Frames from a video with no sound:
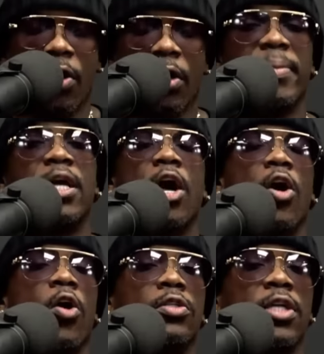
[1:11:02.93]

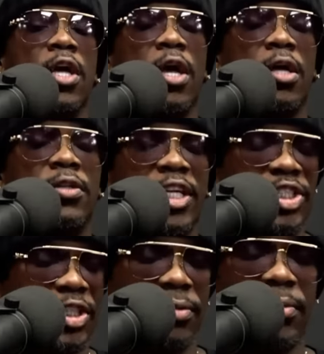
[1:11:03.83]
because this,
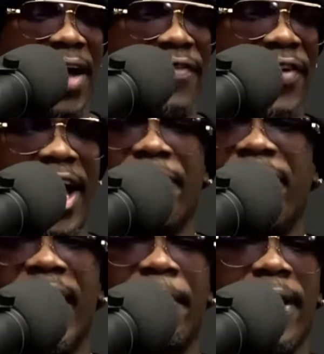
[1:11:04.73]
I forgot, her thing,
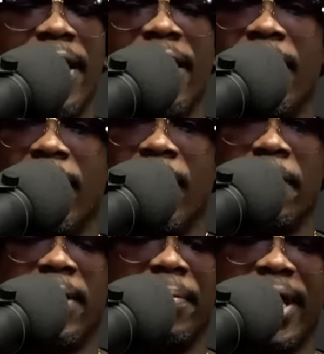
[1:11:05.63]
her, her um,
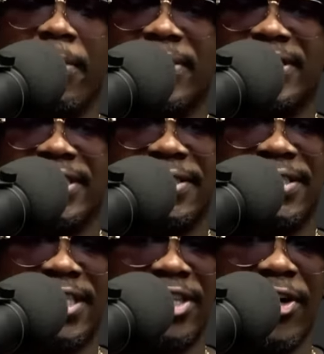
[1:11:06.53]
complaint was 30